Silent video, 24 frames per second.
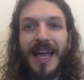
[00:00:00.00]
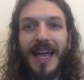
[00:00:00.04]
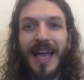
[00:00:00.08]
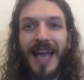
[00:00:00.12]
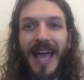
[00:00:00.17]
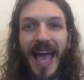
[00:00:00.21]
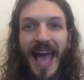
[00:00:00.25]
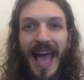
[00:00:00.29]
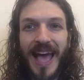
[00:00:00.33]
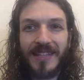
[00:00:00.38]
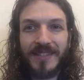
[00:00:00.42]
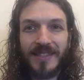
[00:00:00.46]

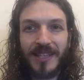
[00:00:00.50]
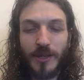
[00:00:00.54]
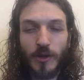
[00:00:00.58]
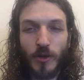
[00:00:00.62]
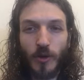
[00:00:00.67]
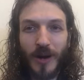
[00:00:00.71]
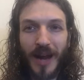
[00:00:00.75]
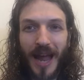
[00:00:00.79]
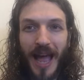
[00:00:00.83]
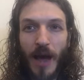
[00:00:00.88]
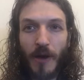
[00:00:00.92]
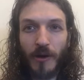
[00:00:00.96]
acid
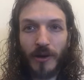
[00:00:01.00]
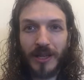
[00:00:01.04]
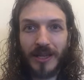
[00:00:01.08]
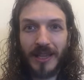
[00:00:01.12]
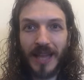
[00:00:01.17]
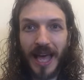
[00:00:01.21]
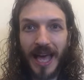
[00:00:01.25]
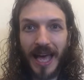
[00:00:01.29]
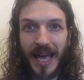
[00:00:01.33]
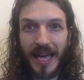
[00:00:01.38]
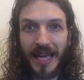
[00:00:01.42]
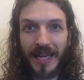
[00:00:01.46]
or
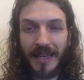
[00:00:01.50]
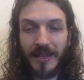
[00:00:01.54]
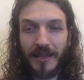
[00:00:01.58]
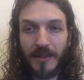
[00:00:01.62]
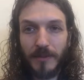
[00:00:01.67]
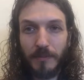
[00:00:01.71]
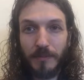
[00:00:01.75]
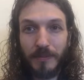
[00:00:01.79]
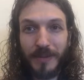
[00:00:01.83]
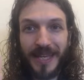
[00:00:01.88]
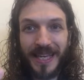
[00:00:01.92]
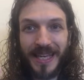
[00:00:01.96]
alkaline,
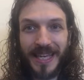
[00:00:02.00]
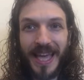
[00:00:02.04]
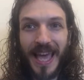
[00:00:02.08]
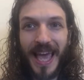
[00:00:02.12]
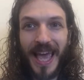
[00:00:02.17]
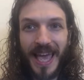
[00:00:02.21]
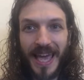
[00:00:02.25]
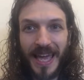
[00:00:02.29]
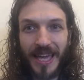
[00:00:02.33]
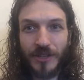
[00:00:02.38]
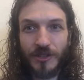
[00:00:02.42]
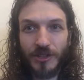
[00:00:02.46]

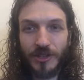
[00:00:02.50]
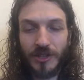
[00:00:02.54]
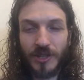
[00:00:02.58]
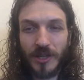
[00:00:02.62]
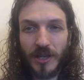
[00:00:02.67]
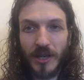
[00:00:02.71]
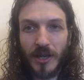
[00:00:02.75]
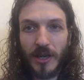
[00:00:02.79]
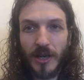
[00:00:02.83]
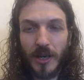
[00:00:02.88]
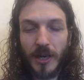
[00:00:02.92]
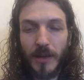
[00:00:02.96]
pH,
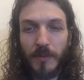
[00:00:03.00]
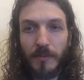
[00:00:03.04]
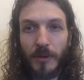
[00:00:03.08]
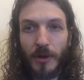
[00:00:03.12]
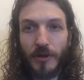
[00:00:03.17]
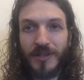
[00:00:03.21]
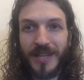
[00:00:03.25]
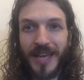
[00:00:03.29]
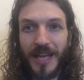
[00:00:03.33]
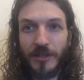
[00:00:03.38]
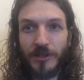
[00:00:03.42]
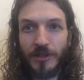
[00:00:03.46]

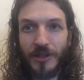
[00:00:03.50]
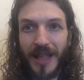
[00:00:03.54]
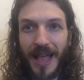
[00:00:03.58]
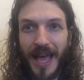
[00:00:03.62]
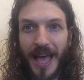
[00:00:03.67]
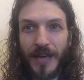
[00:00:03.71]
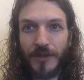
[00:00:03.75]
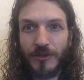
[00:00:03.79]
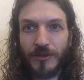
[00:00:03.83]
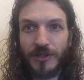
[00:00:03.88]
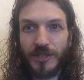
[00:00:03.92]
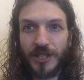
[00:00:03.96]
potential
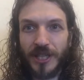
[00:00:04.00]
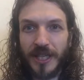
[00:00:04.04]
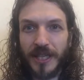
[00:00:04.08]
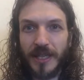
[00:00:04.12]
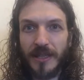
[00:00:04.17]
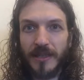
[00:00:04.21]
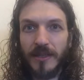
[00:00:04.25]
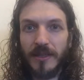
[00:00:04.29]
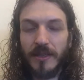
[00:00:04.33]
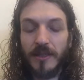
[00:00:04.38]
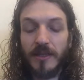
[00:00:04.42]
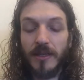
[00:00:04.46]

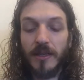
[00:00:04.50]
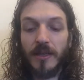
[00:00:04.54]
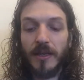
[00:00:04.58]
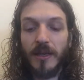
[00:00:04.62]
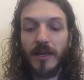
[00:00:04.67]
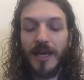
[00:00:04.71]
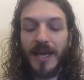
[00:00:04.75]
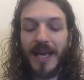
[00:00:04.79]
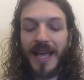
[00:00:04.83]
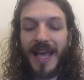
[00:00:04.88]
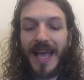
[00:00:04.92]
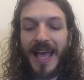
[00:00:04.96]
hydrogen,
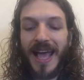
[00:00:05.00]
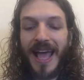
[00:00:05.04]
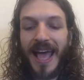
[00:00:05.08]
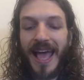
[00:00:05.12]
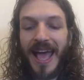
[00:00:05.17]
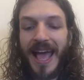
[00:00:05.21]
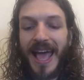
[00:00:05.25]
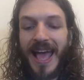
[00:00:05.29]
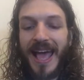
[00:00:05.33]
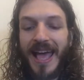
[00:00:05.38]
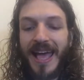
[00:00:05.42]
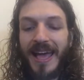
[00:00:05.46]

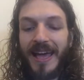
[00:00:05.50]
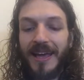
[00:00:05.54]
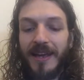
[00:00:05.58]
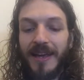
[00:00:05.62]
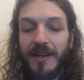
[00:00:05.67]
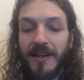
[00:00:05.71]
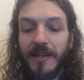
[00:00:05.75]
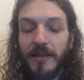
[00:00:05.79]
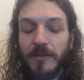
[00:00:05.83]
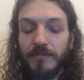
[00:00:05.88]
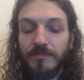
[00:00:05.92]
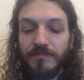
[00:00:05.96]

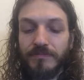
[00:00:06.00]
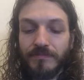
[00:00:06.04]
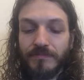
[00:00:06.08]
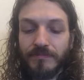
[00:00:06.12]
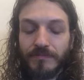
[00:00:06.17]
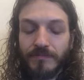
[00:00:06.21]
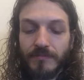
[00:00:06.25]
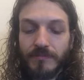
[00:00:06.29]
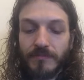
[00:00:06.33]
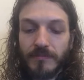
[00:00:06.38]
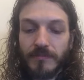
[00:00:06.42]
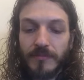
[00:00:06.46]
and
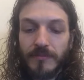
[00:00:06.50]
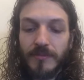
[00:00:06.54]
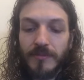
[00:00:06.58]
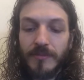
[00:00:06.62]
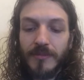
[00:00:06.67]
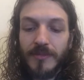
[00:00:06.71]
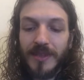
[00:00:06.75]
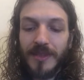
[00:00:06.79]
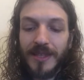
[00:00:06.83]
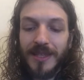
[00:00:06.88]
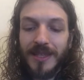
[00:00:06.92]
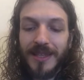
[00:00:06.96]

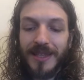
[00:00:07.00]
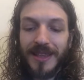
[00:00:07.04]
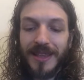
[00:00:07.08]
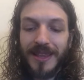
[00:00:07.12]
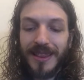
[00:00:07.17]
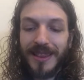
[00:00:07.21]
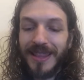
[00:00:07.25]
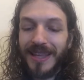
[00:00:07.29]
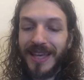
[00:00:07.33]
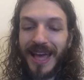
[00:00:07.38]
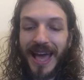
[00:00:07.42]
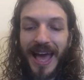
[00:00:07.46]

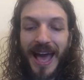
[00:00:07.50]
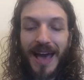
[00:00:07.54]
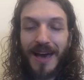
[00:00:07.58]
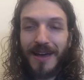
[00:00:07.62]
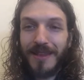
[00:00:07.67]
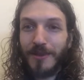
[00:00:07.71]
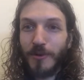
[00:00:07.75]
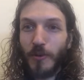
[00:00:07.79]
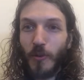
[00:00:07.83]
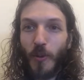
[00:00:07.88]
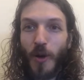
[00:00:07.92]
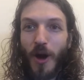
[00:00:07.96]

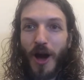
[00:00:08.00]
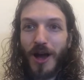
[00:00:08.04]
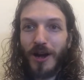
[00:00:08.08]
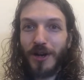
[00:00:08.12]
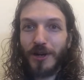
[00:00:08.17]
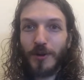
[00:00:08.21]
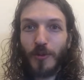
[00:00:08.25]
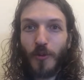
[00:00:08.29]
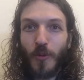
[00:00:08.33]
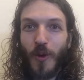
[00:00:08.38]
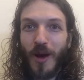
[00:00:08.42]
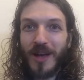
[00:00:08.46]
the
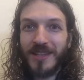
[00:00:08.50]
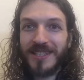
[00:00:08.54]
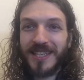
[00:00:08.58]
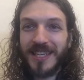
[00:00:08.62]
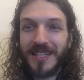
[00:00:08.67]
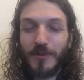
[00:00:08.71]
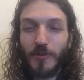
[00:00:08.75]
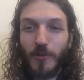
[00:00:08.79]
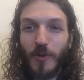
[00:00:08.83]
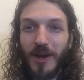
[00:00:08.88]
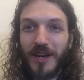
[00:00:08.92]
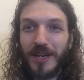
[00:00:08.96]
water
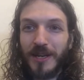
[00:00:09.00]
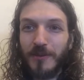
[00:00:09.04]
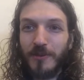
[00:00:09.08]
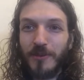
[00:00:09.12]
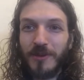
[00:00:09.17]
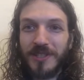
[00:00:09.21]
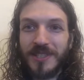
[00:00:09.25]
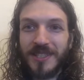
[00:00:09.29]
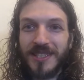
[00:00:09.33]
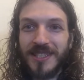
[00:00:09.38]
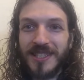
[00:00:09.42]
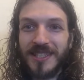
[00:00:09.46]
wasn't what
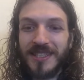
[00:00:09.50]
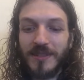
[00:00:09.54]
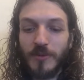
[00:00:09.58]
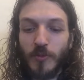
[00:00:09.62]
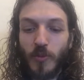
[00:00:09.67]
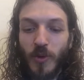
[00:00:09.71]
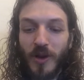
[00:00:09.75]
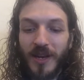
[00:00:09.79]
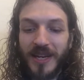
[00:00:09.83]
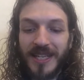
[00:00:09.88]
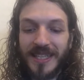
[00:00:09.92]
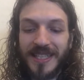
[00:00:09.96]

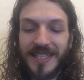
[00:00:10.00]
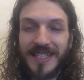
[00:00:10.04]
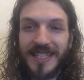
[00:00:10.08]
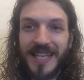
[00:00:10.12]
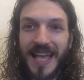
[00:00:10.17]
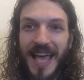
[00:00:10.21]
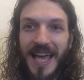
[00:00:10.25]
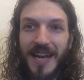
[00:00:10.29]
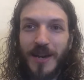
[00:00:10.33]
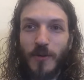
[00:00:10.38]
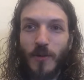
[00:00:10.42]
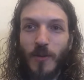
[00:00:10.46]
it
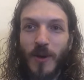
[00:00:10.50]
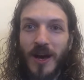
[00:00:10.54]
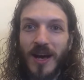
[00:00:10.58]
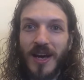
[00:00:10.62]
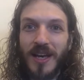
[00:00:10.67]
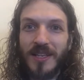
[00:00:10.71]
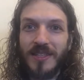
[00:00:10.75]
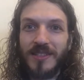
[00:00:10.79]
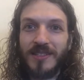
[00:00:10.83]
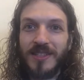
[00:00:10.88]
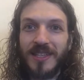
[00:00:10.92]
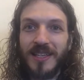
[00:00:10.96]
said it
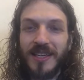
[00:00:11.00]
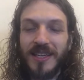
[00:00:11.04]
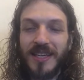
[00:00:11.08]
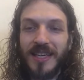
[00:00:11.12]
was.